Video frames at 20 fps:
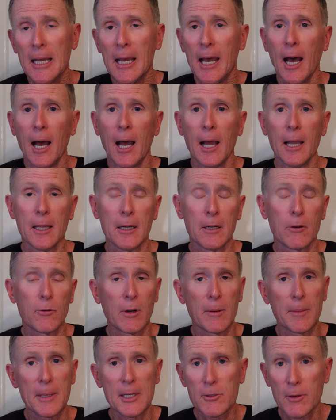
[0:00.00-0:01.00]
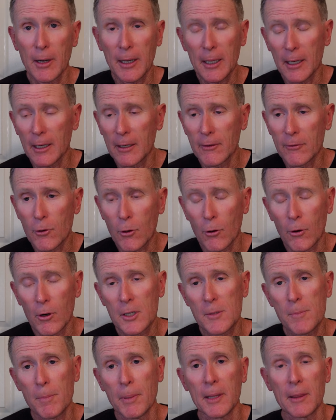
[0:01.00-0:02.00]
You don't want to be drinking it, of
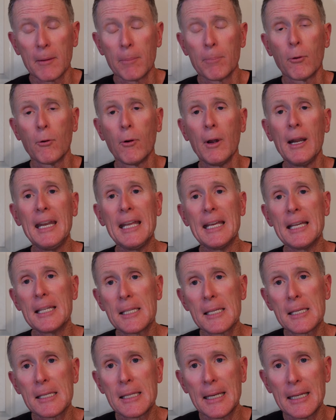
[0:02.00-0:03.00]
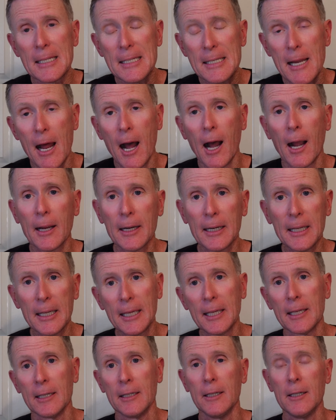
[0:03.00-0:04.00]
course, but the point is that it's not going to
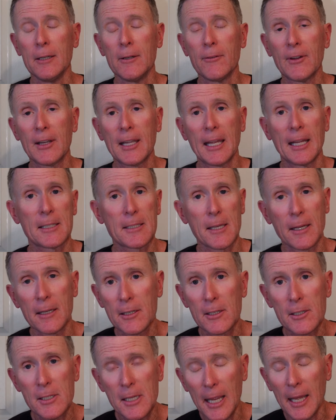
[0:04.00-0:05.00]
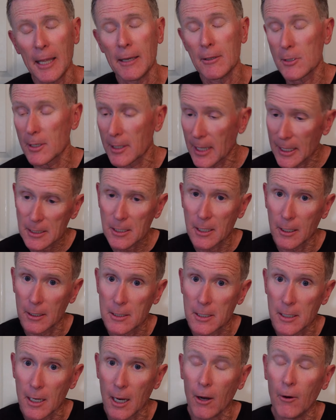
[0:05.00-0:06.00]
kill you if it gets on your skin. So that's good
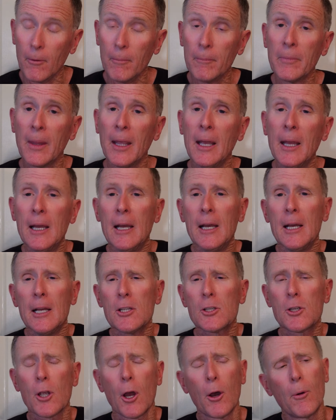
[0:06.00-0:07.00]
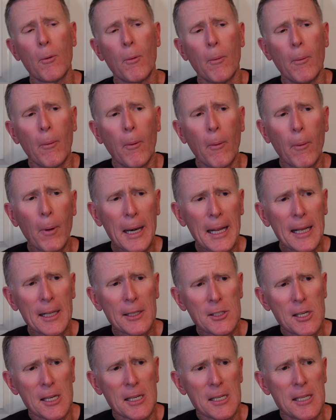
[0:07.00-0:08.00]
to know. So what
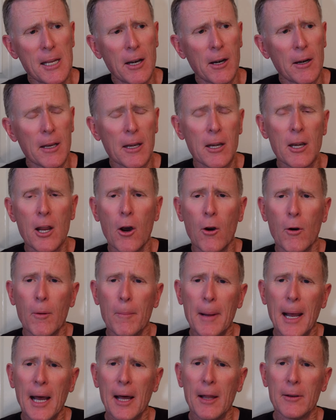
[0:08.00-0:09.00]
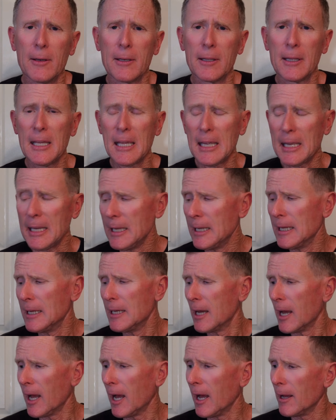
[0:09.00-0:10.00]
else is there to know about the
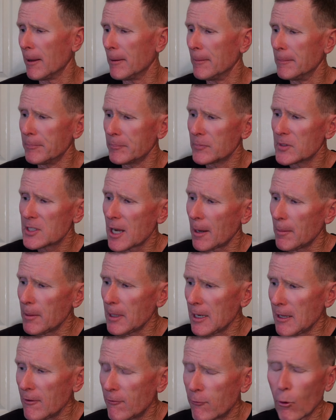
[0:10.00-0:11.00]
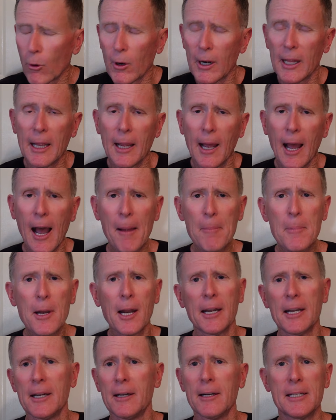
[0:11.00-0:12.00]
WD-40? I'm
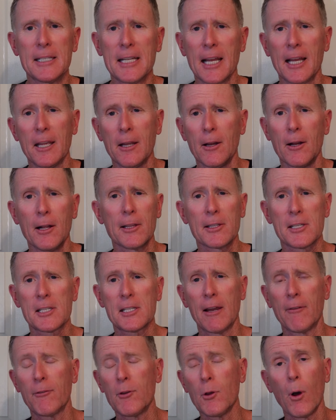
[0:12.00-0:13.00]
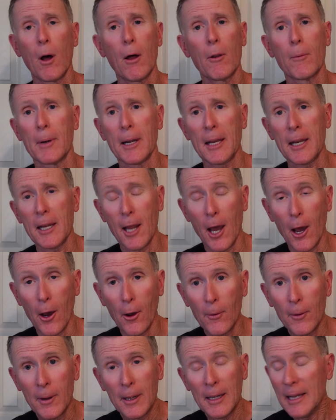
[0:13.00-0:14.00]
not here to tell you all the stuff you already know.